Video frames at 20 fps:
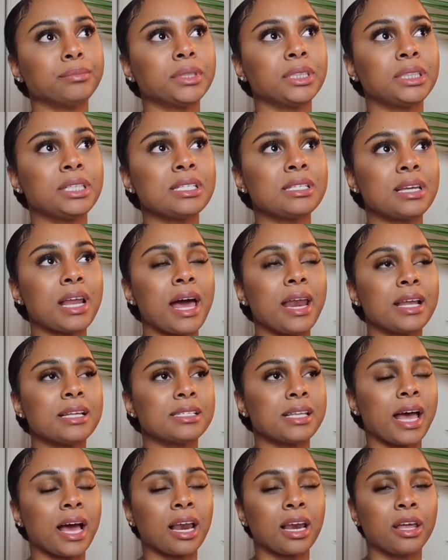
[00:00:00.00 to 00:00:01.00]
she's not
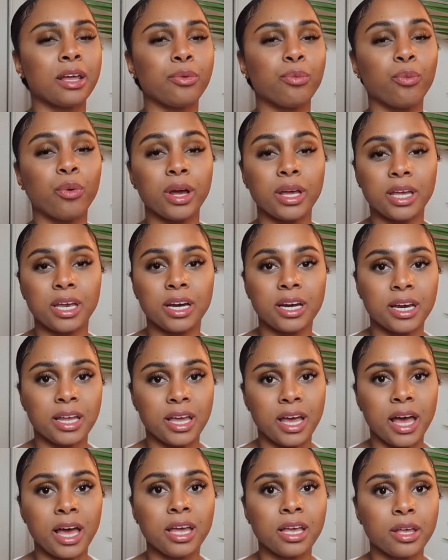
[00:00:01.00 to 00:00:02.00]
exactly one year
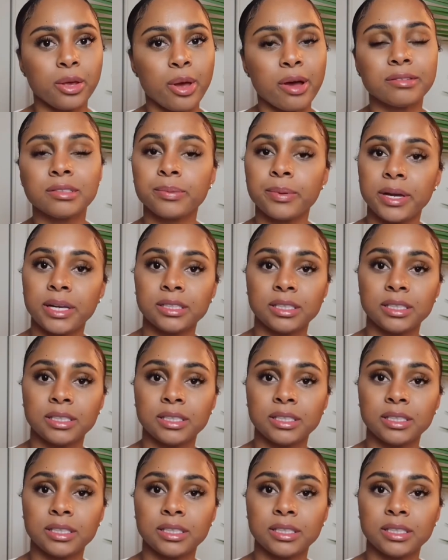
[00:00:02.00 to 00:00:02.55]
yet you have to wait